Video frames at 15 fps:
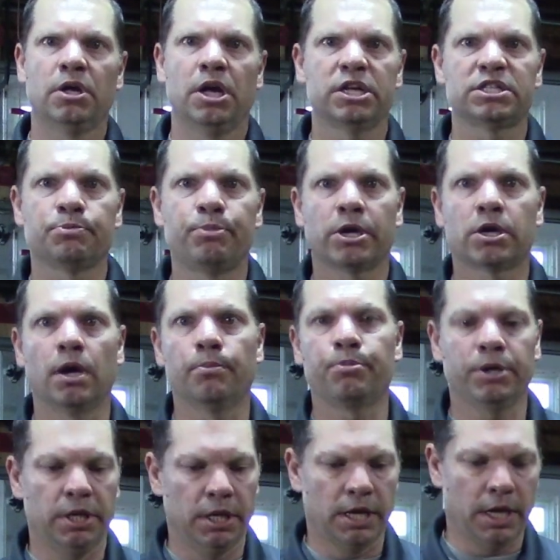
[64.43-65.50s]
It's a big
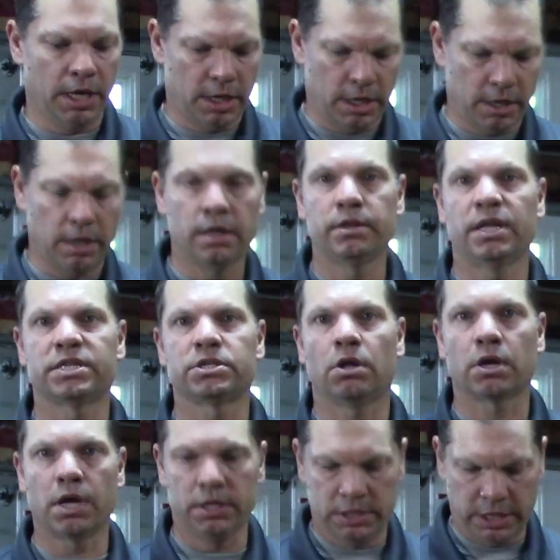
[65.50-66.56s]
company in Canada. They sell
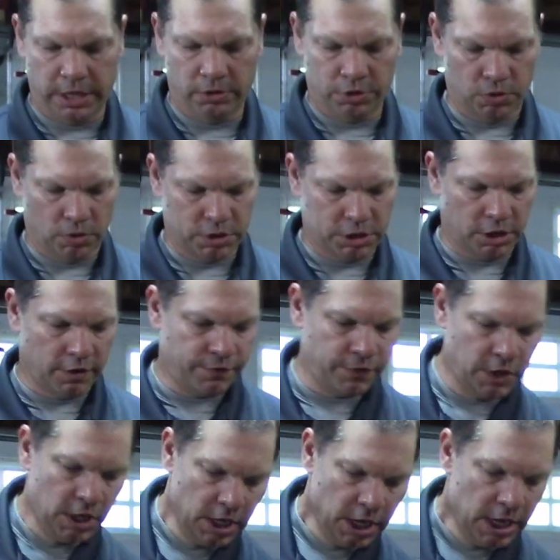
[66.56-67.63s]
all kinds of outdoor stuff.
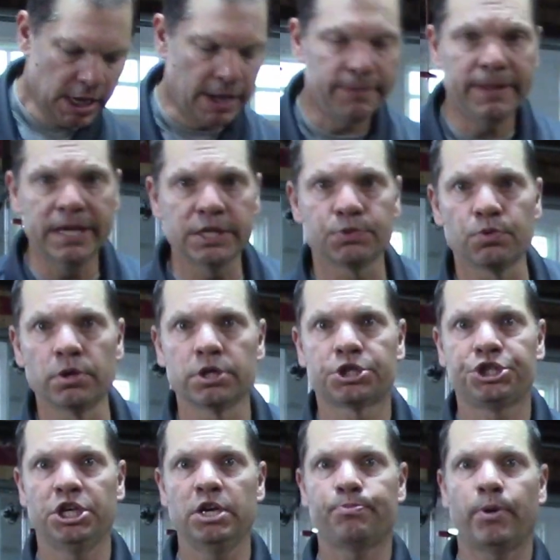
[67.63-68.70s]
And these weren't
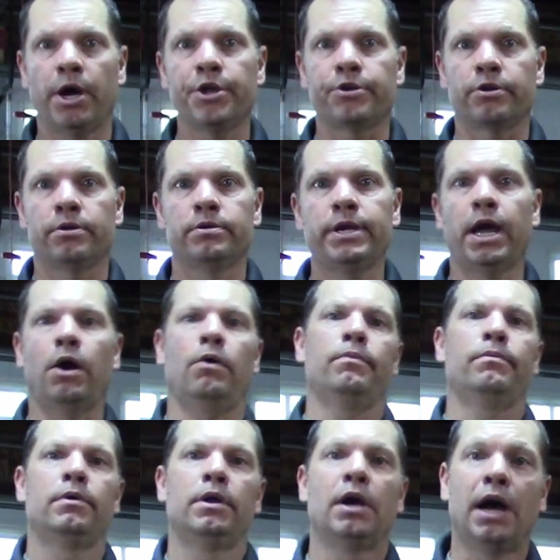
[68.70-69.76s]
cheap either. Now,
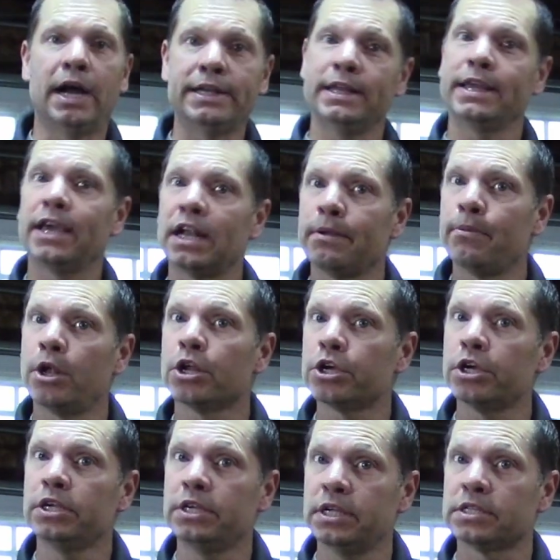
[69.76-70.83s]
I did get them on a
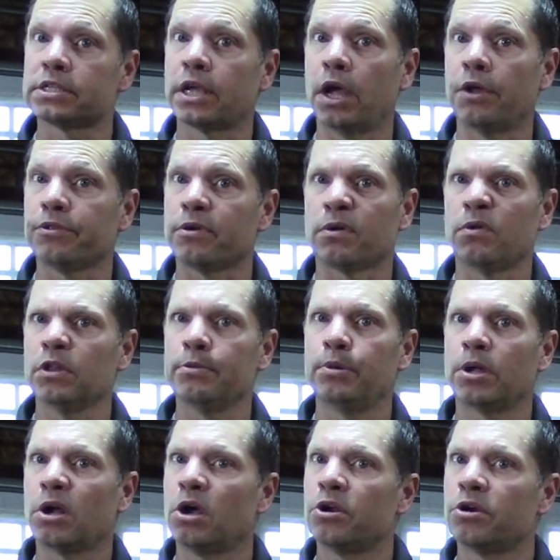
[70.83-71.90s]
good discount. They're only
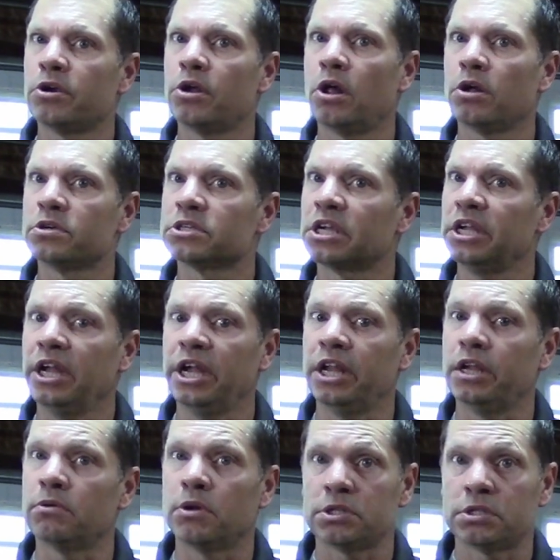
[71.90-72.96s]
about $100
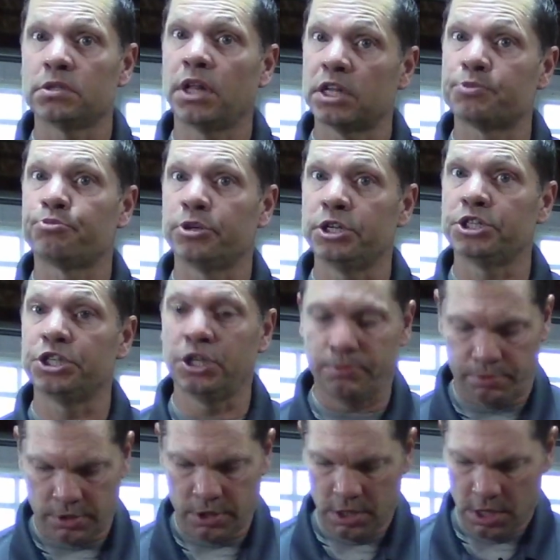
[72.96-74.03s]
Canadian, which that's pretty cheap.